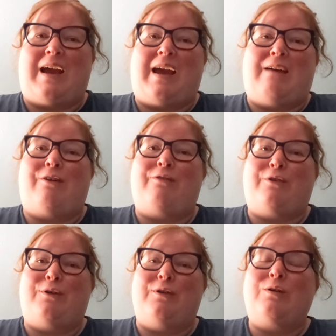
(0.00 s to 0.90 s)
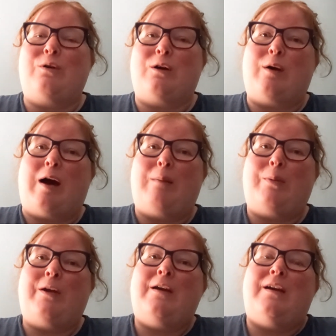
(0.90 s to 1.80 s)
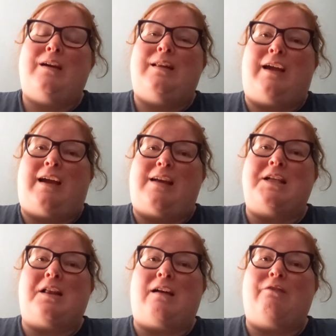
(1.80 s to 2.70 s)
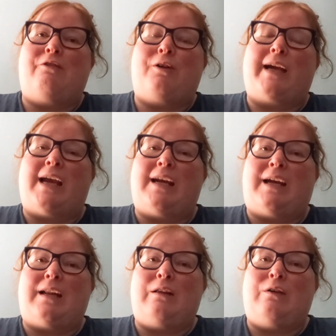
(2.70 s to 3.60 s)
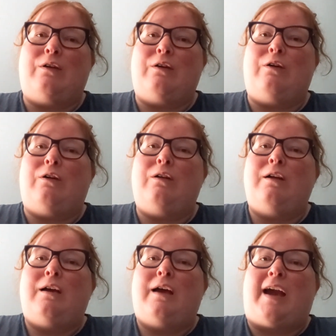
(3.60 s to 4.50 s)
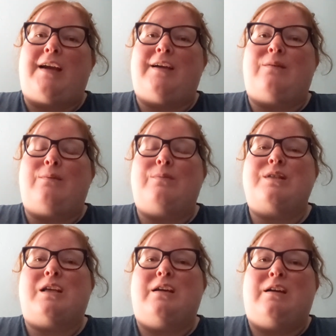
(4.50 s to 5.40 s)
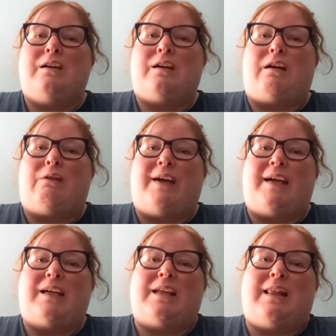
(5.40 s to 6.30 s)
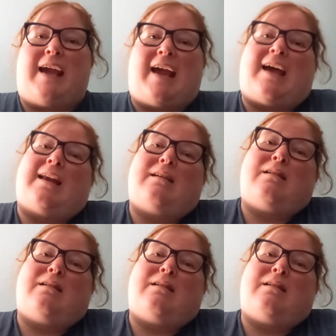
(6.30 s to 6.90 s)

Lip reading: I have a food co-op that has a lot of organic and local items. Going to that